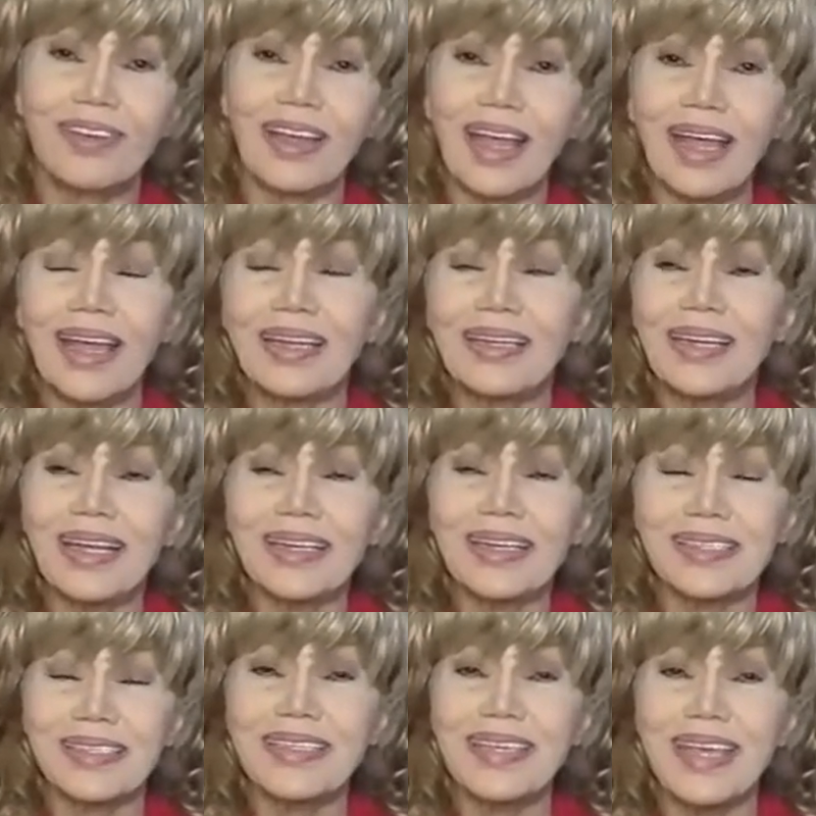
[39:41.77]
and I
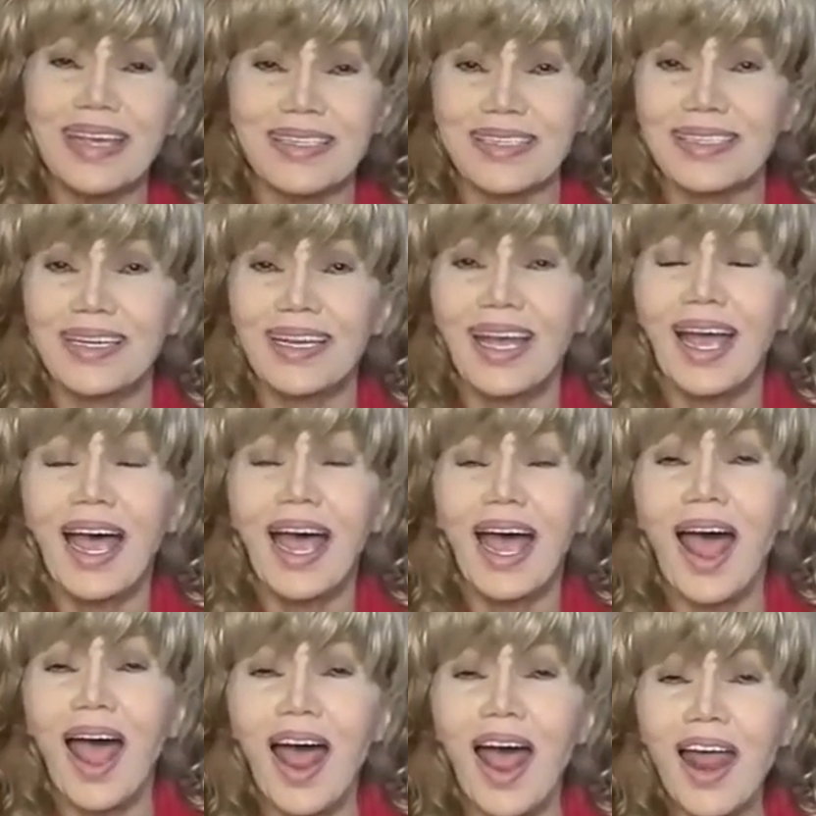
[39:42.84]
cs
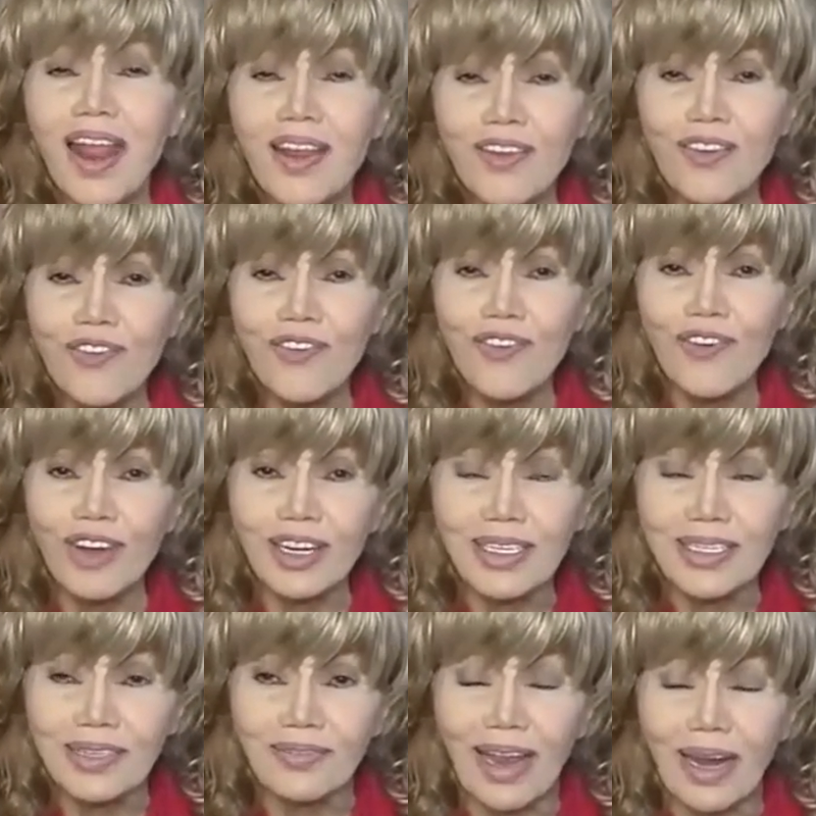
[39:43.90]
hundreds
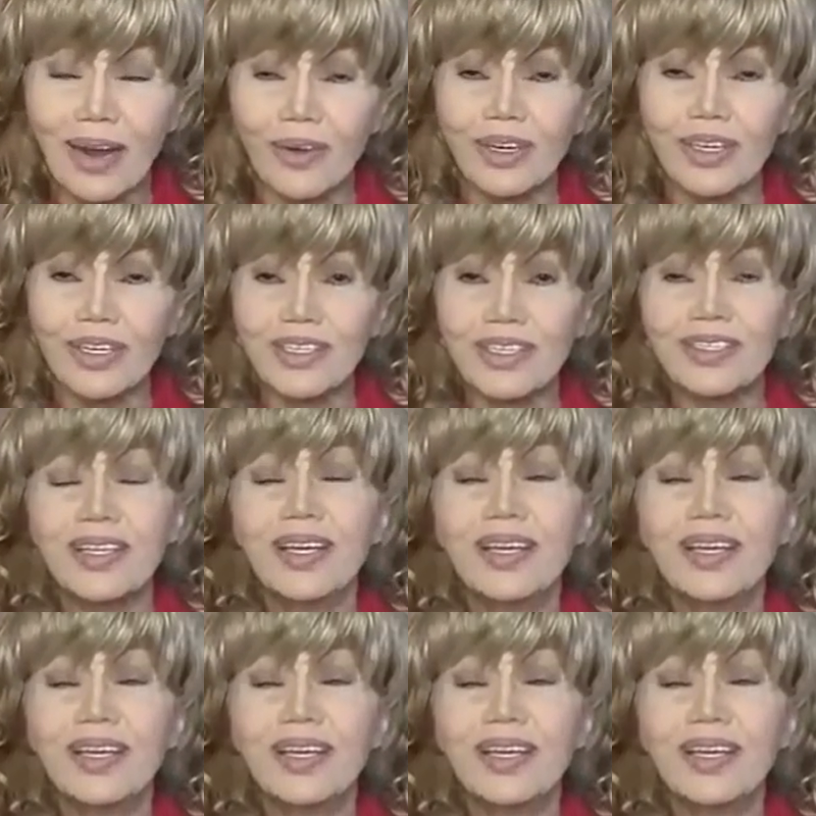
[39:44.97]
of hours